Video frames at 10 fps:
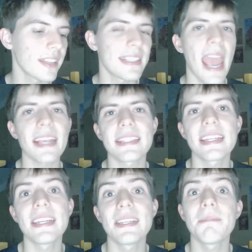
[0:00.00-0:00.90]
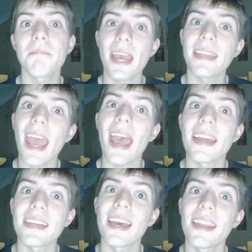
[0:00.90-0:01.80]
texted my
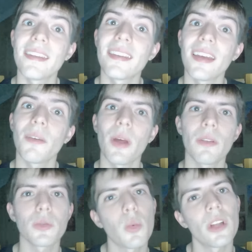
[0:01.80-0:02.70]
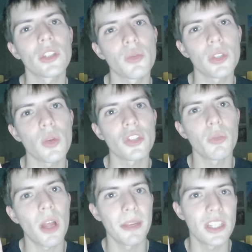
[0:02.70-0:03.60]
dad,
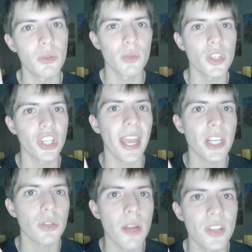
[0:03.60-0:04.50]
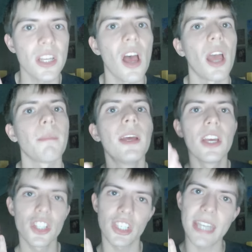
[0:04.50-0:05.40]
and she was watching X-Ray at the time.
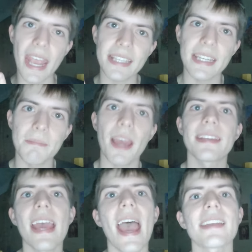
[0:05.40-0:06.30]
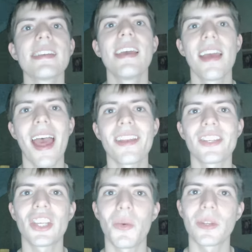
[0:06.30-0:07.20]
She texted my dad, and
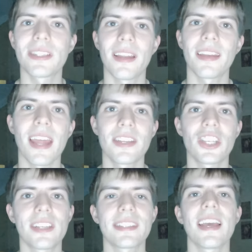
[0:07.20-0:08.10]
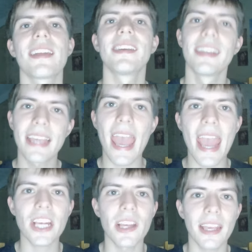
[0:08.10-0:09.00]
she said,
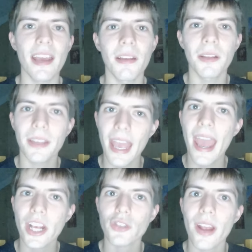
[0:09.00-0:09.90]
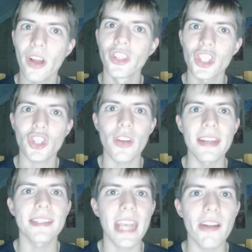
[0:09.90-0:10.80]
"Get X-Ray on your
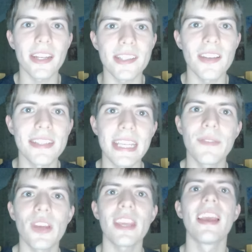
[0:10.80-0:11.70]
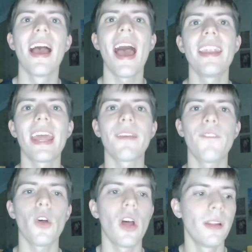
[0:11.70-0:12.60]
screens. Geraint's on TV." And they
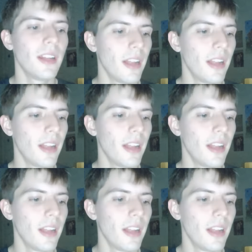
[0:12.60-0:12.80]
thought,